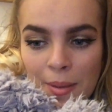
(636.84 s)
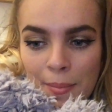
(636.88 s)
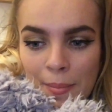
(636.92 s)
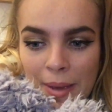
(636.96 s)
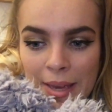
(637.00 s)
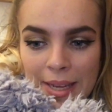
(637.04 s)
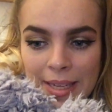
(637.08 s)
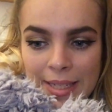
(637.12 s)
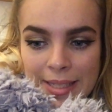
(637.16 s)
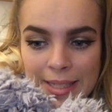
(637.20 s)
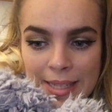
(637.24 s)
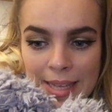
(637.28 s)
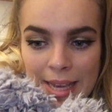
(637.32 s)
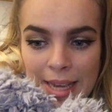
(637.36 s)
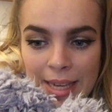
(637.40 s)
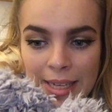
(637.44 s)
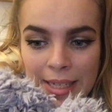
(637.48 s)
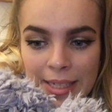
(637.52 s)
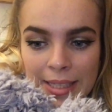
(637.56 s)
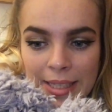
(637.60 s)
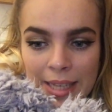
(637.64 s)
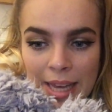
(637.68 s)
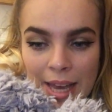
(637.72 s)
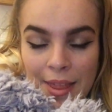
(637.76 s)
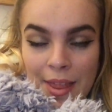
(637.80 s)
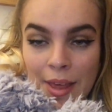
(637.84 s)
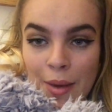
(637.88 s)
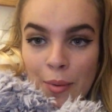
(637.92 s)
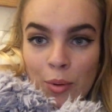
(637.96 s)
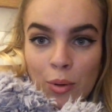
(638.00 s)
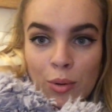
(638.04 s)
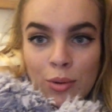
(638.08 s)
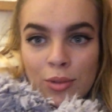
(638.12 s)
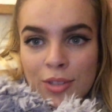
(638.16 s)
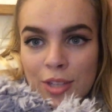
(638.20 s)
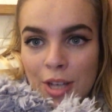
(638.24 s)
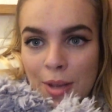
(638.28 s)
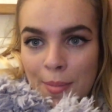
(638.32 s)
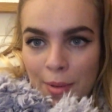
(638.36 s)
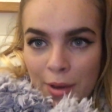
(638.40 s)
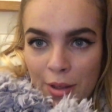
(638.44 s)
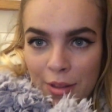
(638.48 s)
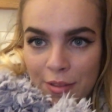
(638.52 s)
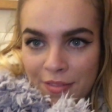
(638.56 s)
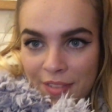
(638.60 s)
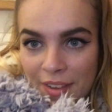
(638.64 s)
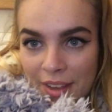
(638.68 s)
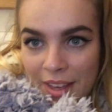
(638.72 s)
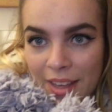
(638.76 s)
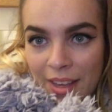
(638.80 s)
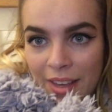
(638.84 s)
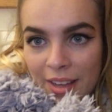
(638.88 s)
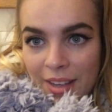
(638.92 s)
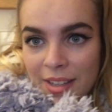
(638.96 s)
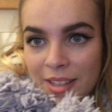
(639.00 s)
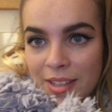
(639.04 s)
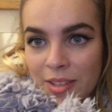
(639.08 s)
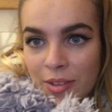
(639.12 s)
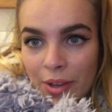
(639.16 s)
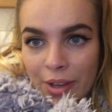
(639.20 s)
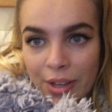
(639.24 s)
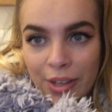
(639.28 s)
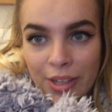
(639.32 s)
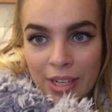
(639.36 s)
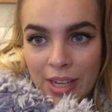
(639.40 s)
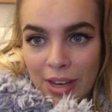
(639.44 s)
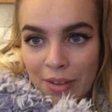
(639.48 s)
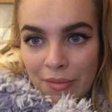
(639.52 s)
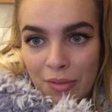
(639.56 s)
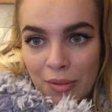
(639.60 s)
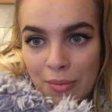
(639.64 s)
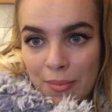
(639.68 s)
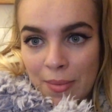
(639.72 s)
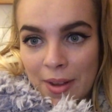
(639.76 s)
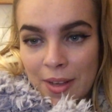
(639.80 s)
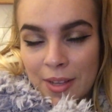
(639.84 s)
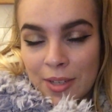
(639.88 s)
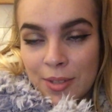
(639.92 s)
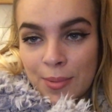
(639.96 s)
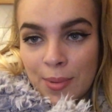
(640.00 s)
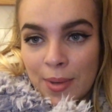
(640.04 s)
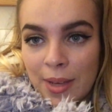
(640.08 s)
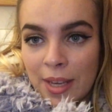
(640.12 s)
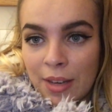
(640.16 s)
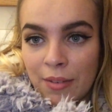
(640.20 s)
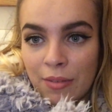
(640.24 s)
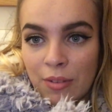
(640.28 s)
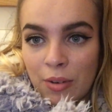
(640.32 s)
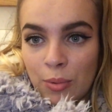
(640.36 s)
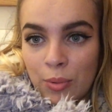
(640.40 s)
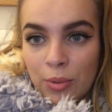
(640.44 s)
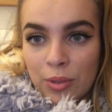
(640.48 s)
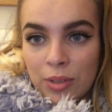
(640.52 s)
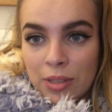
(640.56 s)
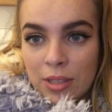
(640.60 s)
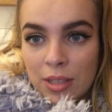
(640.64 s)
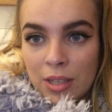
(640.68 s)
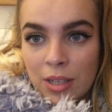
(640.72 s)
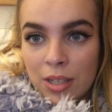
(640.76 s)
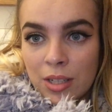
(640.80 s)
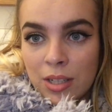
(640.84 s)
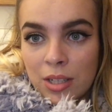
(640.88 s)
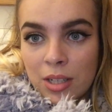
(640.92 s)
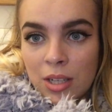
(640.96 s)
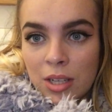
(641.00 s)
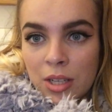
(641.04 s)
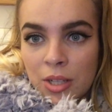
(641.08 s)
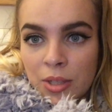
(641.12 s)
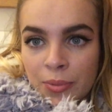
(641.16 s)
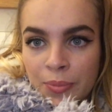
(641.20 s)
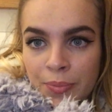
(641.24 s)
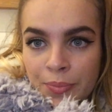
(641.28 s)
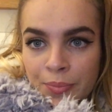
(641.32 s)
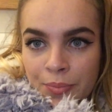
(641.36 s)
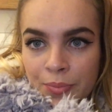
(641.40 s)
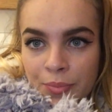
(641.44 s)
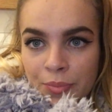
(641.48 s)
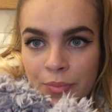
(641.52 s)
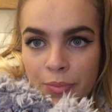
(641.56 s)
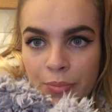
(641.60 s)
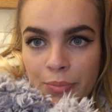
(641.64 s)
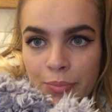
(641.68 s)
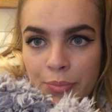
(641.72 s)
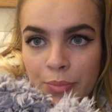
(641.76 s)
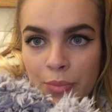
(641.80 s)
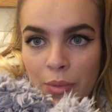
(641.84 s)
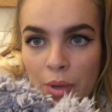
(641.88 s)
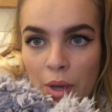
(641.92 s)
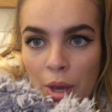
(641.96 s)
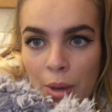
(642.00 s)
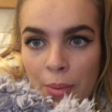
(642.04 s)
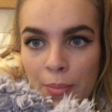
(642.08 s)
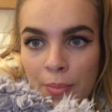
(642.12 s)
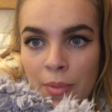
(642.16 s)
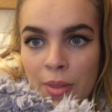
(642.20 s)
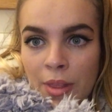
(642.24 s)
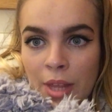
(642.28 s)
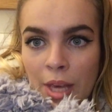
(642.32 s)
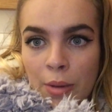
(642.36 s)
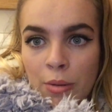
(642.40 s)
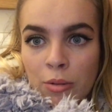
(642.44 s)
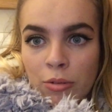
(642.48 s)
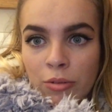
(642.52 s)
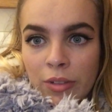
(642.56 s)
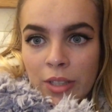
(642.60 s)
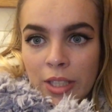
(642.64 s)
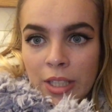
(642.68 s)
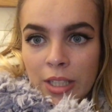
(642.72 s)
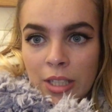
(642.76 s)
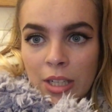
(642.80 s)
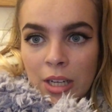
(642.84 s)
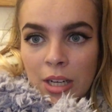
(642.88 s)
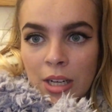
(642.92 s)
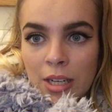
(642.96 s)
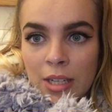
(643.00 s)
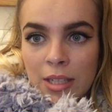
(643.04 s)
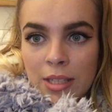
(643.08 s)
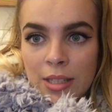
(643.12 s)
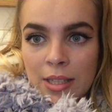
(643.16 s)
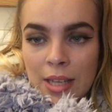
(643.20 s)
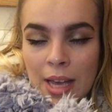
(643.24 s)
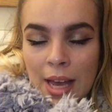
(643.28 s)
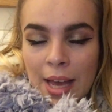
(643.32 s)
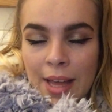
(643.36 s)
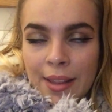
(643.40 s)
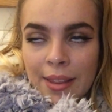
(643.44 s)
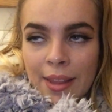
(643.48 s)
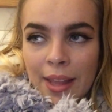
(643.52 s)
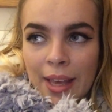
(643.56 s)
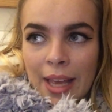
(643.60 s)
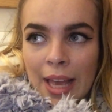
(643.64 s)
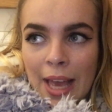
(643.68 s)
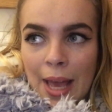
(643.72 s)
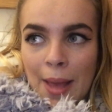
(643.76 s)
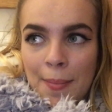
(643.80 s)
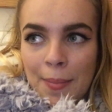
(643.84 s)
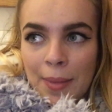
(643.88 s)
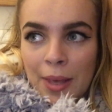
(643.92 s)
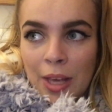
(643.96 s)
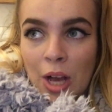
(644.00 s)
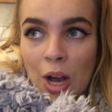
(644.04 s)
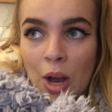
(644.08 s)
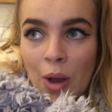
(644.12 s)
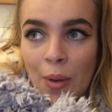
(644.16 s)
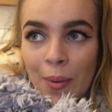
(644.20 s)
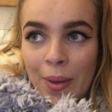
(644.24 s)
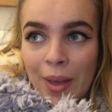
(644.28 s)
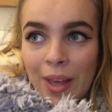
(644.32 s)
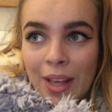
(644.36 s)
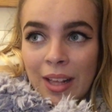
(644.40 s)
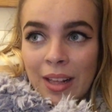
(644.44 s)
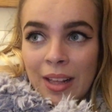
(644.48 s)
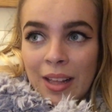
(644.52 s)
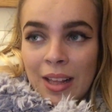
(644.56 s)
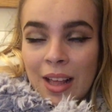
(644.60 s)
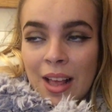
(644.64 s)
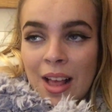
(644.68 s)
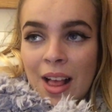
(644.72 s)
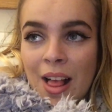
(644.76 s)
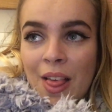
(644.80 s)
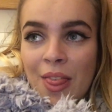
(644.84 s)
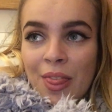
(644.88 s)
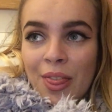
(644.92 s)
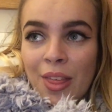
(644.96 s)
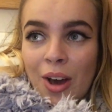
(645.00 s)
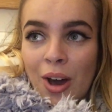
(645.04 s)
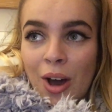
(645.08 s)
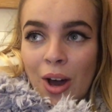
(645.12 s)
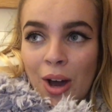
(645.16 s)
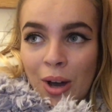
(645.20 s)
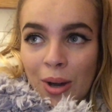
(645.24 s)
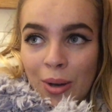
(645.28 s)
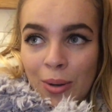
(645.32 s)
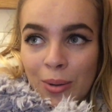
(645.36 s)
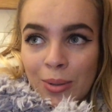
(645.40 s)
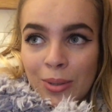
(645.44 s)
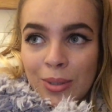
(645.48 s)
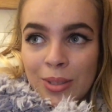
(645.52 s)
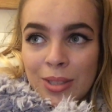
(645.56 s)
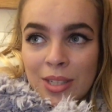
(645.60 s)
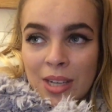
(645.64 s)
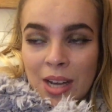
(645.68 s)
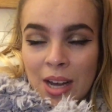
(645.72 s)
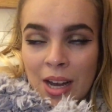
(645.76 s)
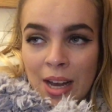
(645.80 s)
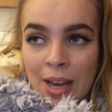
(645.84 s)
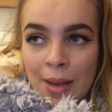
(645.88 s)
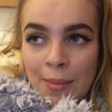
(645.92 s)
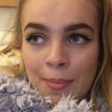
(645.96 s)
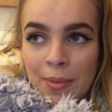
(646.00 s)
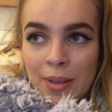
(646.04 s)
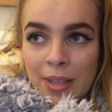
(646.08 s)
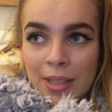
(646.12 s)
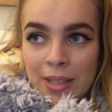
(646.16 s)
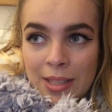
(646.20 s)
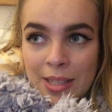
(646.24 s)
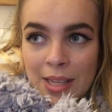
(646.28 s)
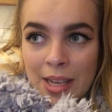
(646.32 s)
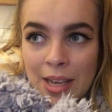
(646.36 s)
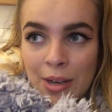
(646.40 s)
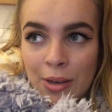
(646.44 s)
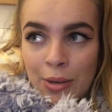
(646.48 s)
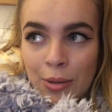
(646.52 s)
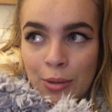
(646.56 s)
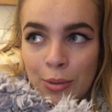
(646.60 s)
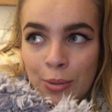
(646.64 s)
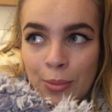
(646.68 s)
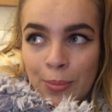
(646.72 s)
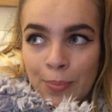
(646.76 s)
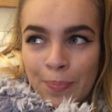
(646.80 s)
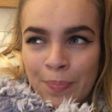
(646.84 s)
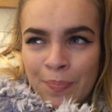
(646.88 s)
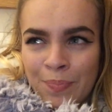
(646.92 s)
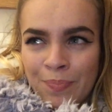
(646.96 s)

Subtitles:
Amazing. And they were also both vegan, so I could have them next week if I wanted. They were really nice, and they kept me going the whole time until,